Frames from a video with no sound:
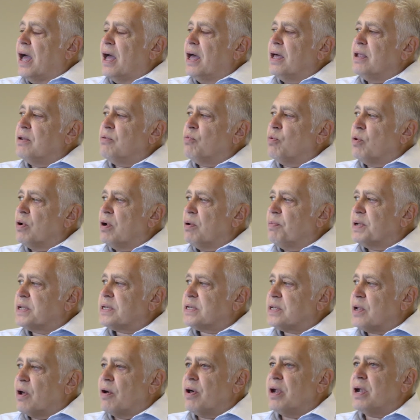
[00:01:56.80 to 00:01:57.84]
And what I'm
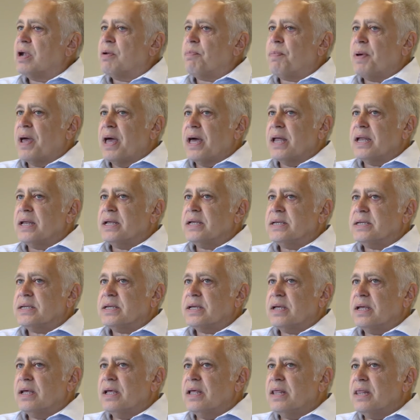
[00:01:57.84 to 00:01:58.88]
excited about is
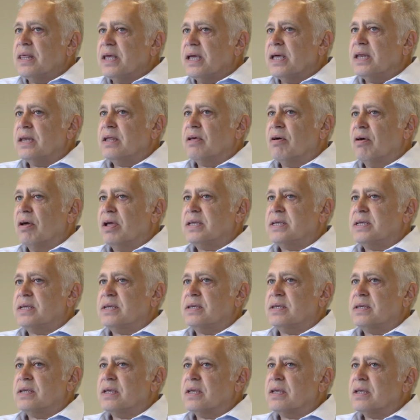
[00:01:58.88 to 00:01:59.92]
the NDIS
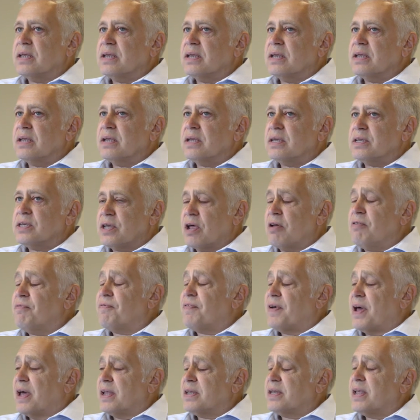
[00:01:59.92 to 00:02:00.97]
has so
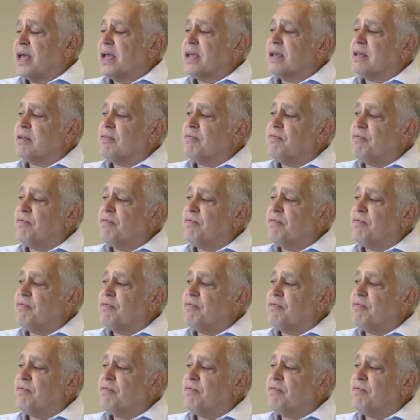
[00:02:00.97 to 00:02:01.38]
far taken a